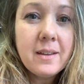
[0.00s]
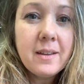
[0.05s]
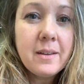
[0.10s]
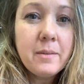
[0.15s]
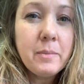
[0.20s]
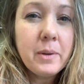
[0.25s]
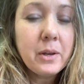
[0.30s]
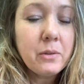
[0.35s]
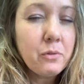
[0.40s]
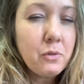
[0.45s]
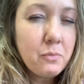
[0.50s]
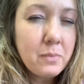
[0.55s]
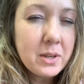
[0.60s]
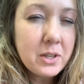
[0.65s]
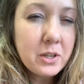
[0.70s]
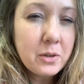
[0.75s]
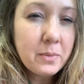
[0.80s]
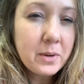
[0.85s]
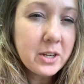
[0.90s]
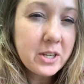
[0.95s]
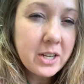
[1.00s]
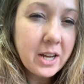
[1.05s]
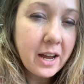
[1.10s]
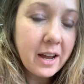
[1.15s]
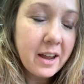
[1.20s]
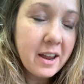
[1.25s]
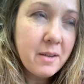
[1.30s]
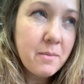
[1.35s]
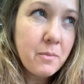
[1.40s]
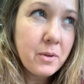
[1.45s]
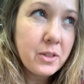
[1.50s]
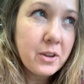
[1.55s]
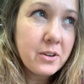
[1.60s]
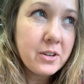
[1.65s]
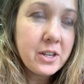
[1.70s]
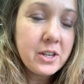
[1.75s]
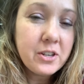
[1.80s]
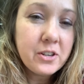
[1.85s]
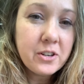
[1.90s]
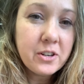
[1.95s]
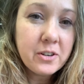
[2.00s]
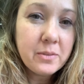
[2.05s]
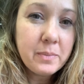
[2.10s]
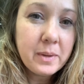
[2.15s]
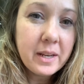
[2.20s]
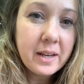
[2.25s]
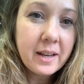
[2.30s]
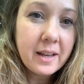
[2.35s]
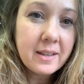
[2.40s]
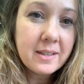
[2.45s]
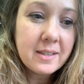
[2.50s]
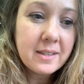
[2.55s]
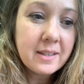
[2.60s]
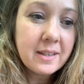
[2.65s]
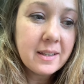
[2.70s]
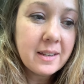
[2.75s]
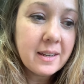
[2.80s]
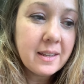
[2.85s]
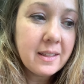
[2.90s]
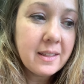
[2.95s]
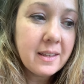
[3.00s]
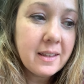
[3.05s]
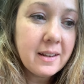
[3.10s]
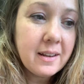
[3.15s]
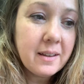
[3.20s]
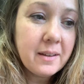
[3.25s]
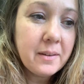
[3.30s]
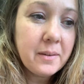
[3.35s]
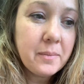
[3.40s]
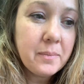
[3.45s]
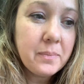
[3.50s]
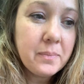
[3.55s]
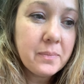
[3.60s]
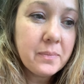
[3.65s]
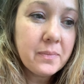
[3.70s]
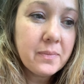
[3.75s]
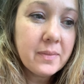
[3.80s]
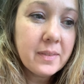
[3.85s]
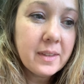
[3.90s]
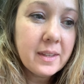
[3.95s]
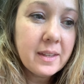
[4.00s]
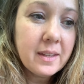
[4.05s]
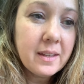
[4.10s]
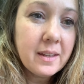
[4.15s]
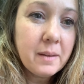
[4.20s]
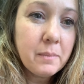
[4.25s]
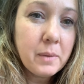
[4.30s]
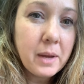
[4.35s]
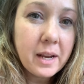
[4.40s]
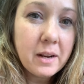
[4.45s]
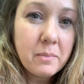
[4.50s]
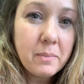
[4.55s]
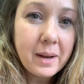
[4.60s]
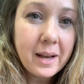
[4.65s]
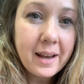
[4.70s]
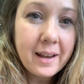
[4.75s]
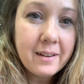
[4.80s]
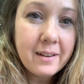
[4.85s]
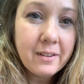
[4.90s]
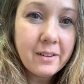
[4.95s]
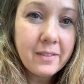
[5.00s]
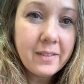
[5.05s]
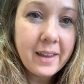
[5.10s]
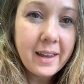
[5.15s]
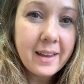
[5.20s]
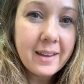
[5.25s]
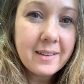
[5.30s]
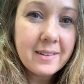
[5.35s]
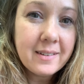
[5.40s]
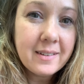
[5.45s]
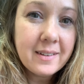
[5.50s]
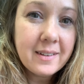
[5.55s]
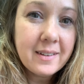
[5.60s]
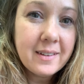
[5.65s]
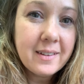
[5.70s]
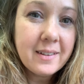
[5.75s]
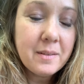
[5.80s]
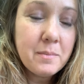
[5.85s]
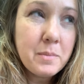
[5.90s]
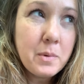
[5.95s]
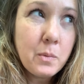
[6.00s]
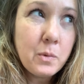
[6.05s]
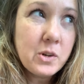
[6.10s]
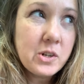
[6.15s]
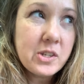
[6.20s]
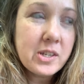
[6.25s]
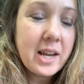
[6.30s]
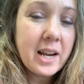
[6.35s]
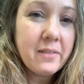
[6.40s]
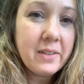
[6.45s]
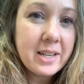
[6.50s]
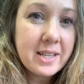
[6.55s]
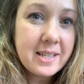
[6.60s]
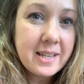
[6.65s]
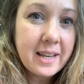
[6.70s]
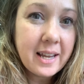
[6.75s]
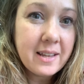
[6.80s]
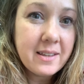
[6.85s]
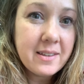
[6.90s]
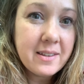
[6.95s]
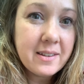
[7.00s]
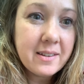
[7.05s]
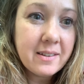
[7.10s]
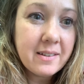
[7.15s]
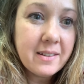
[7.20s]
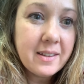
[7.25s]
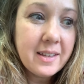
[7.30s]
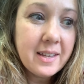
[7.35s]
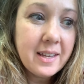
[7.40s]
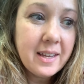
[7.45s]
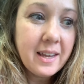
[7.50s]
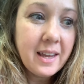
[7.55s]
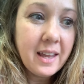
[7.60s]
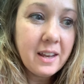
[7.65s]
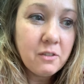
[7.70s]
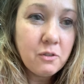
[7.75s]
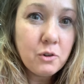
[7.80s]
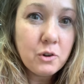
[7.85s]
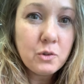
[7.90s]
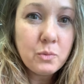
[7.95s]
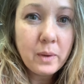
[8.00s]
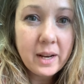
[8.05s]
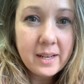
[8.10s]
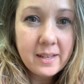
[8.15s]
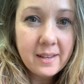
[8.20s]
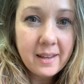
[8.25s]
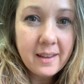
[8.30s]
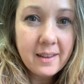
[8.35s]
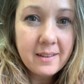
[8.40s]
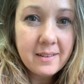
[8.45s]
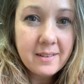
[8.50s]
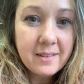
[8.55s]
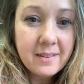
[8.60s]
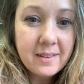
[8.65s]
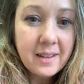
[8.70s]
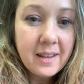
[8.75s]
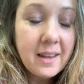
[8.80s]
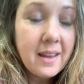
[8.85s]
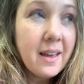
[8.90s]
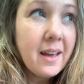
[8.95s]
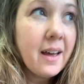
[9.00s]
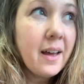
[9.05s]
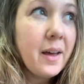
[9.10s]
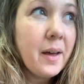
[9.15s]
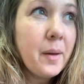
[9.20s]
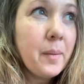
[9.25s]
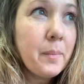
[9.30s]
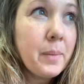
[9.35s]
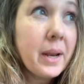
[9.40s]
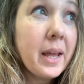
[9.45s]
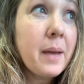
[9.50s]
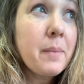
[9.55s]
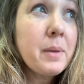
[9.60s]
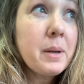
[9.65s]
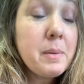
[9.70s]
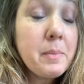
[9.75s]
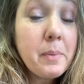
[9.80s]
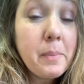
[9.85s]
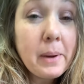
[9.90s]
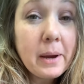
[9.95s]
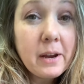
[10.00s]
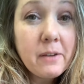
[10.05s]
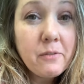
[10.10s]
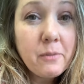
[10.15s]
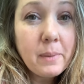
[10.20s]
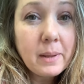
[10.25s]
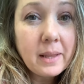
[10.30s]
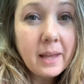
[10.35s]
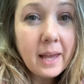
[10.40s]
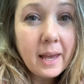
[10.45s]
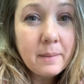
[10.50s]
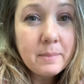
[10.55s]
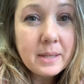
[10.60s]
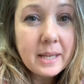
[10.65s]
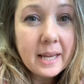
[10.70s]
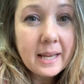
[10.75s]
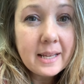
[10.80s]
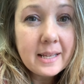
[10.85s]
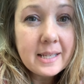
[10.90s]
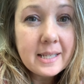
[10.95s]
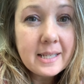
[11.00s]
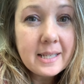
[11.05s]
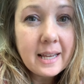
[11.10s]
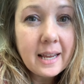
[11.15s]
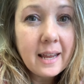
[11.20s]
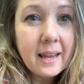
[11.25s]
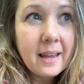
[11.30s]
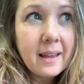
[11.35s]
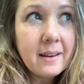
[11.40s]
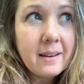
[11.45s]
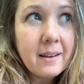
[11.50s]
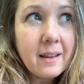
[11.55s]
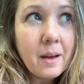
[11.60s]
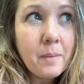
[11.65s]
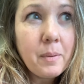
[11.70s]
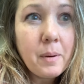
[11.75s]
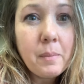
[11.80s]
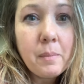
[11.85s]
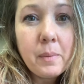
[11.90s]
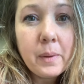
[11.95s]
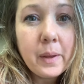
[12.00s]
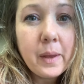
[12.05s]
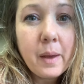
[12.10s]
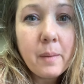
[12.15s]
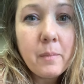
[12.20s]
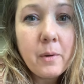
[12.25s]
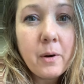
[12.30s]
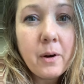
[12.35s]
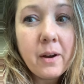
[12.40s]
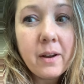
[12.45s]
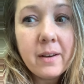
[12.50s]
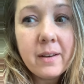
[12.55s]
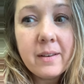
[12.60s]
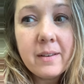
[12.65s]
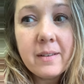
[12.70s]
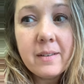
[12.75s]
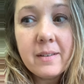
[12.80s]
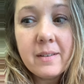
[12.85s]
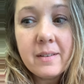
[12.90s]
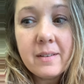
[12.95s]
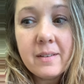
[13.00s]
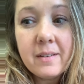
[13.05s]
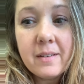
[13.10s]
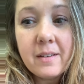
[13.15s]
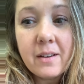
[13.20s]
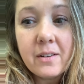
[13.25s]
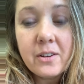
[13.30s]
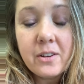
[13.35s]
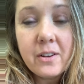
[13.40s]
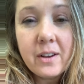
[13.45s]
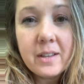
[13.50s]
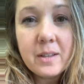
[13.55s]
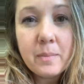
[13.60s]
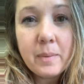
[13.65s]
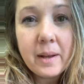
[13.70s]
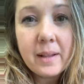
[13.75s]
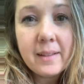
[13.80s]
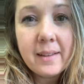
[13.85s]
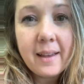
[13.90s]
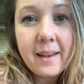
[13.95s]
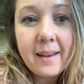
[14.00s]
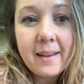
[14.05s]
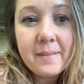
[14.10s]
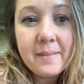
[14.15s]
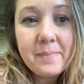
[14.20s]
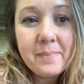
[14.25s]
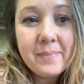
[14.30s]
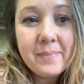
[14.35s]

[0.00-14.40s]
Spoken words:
because we've missed so much time with our teacher being out sick, that I'm kind of behind on that, but we're just kind of at a standstill. And of course we had a test, but I am going to be preparing for my lab test, and I'll probably come on and talk to you guys about that.